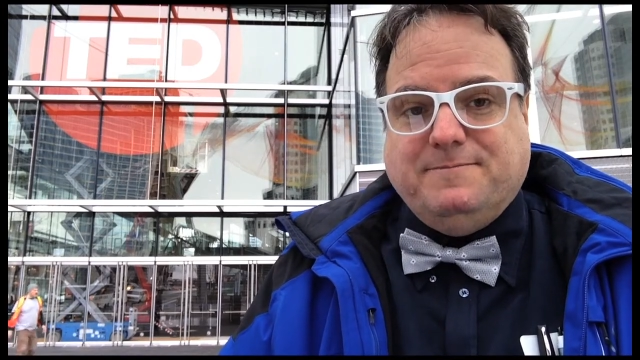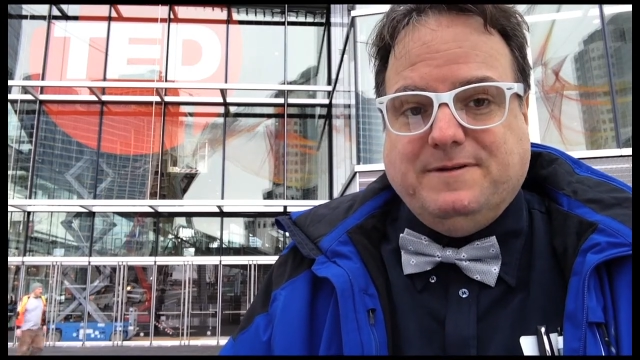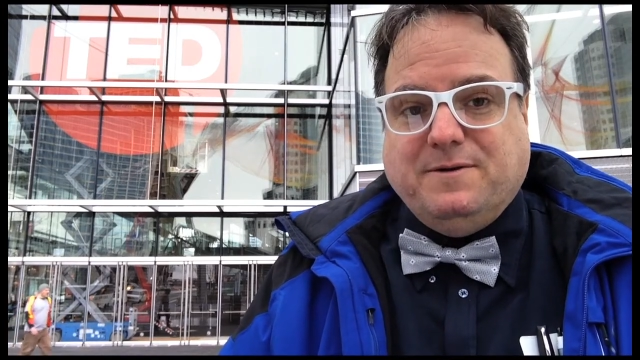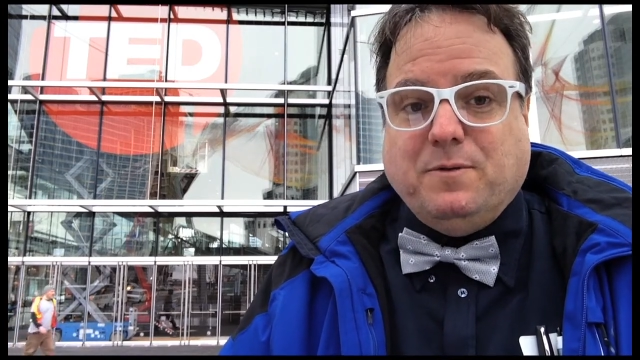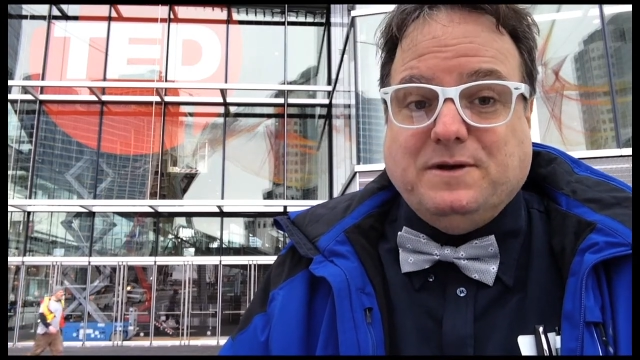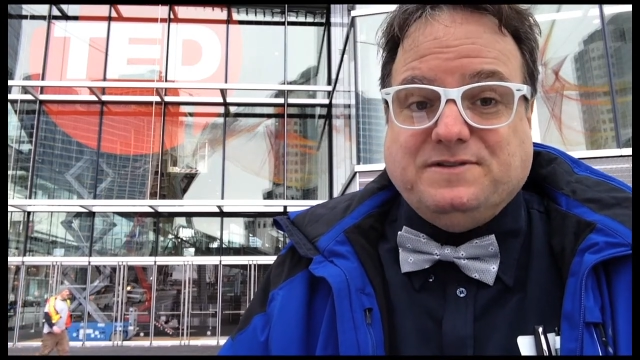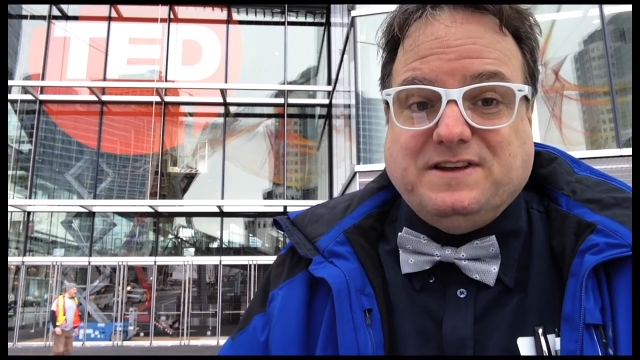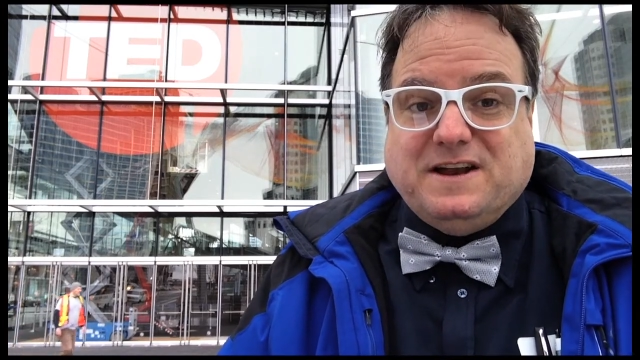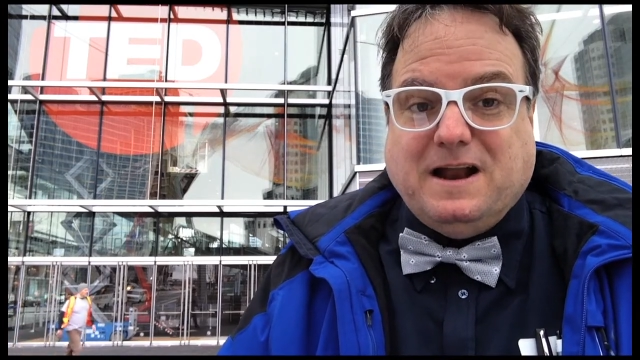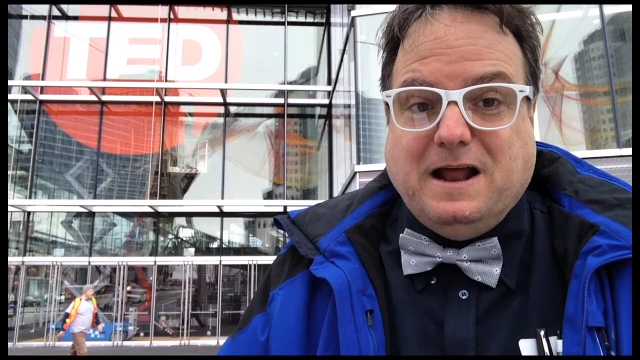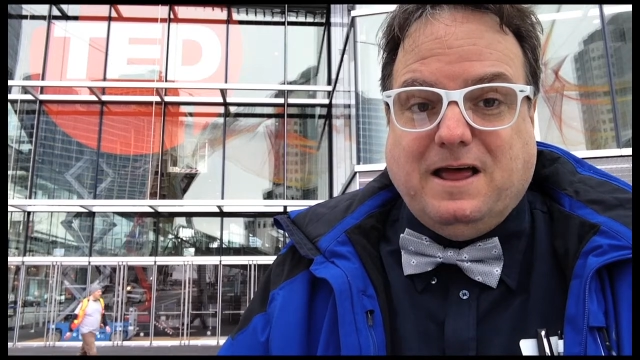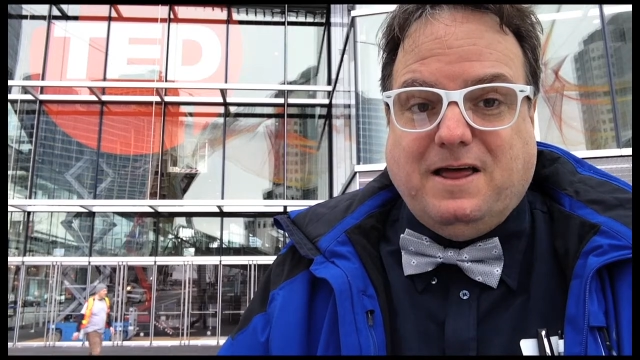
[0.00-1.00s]
It was done
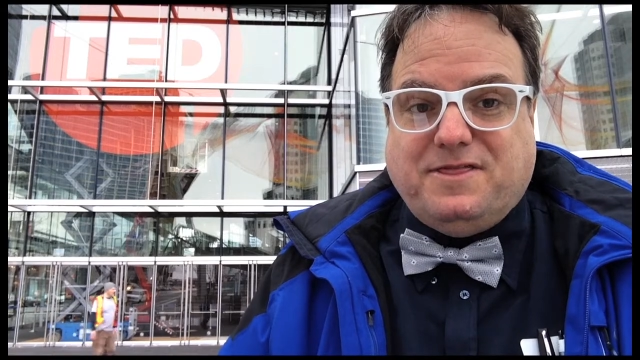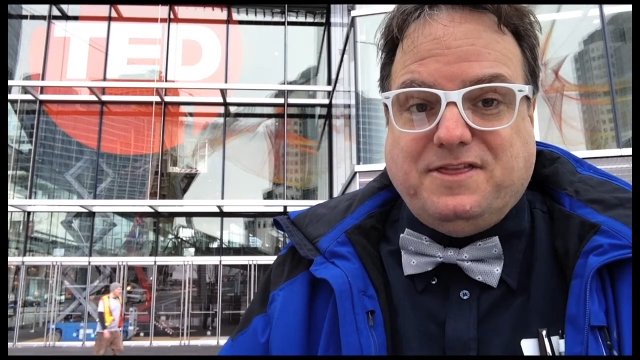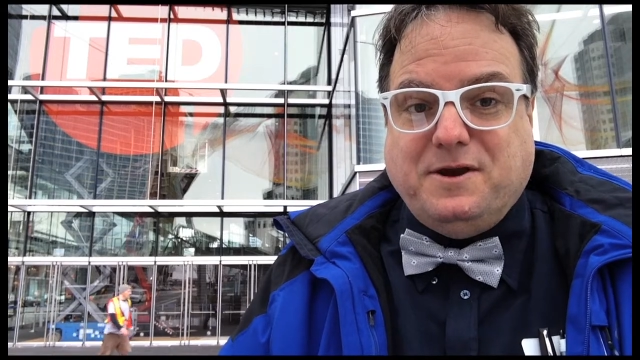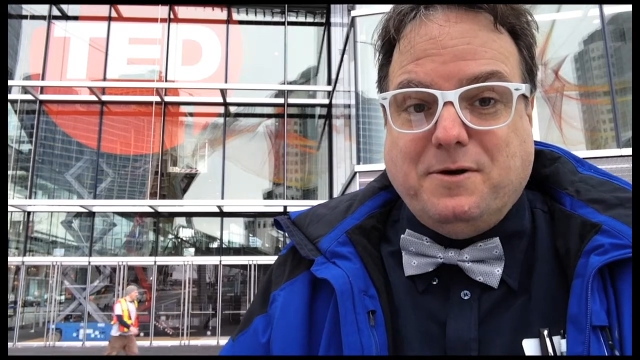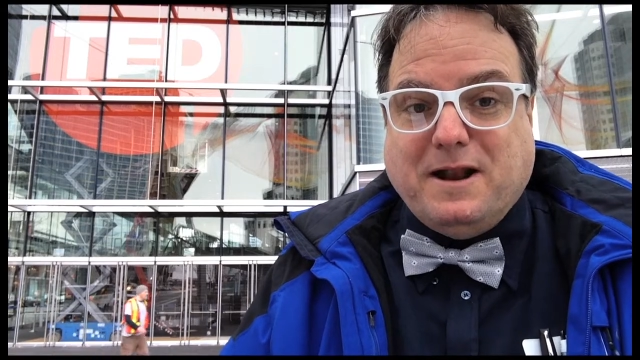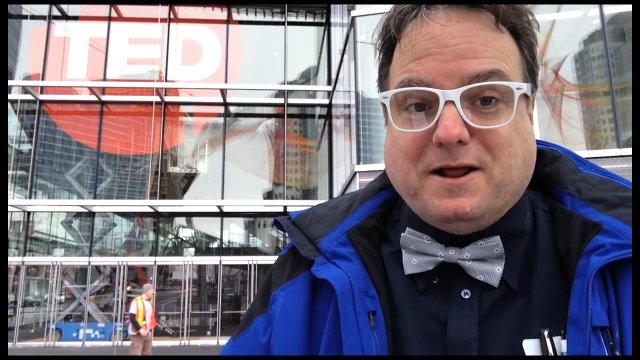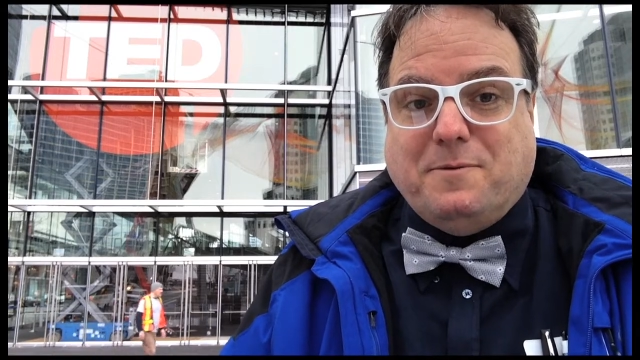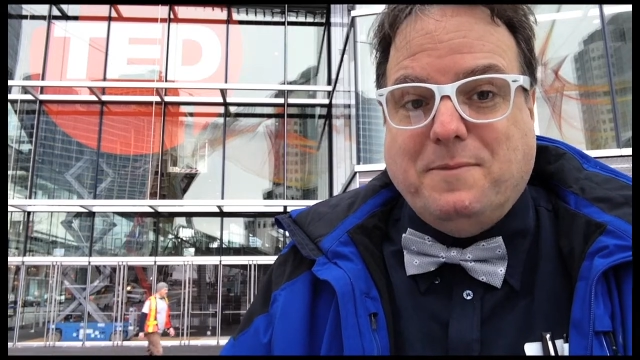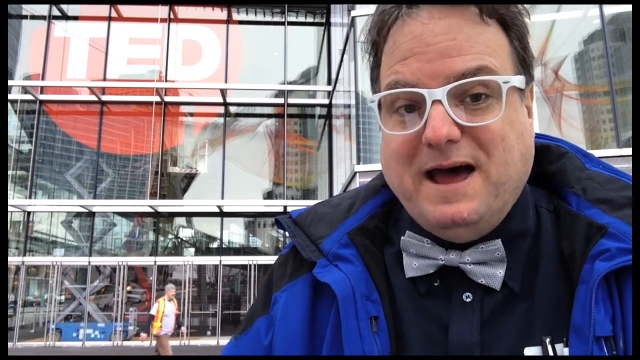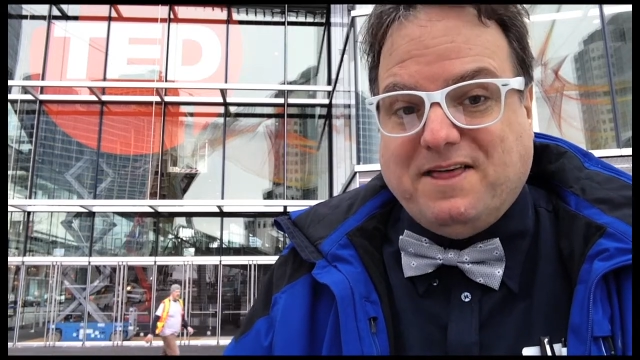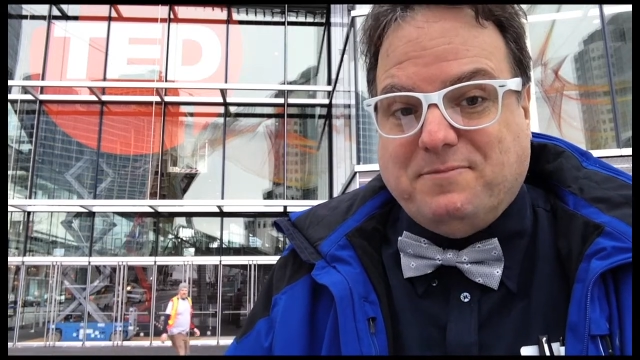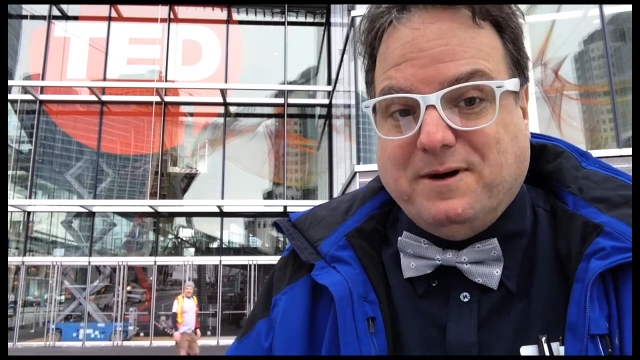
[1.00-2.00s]
on a theoretical
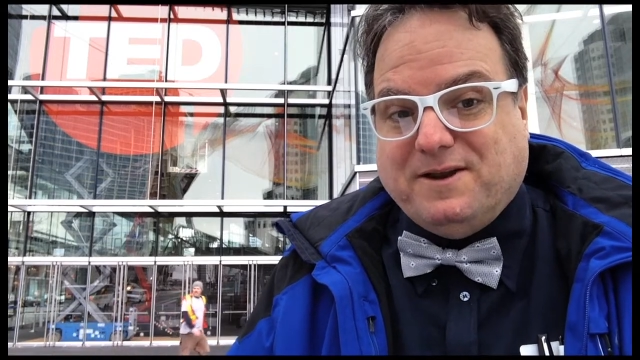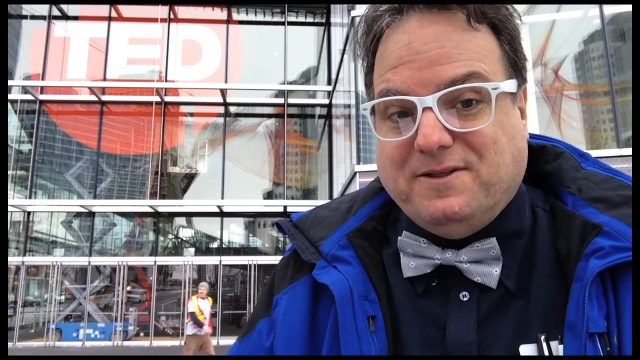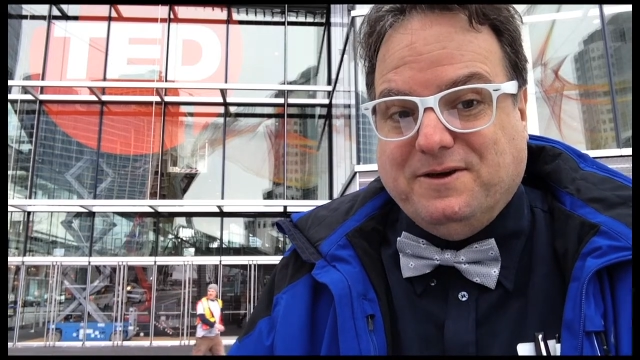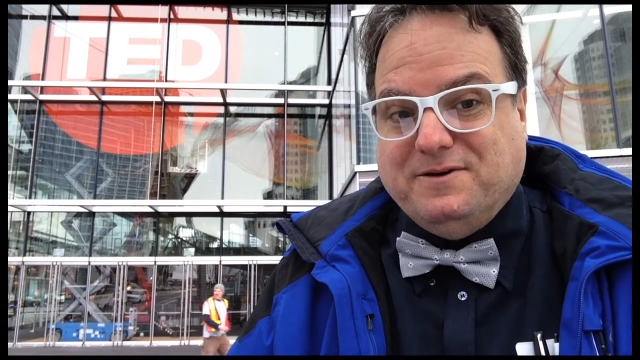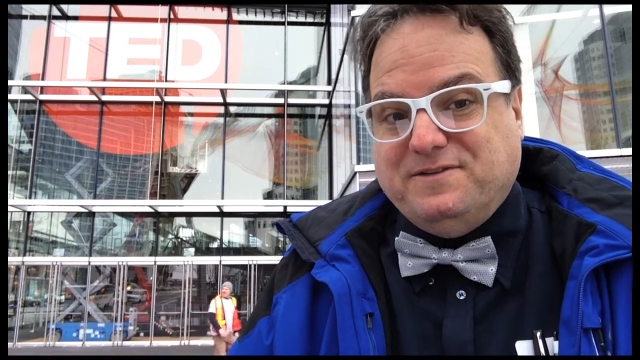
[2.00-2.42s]
math model though,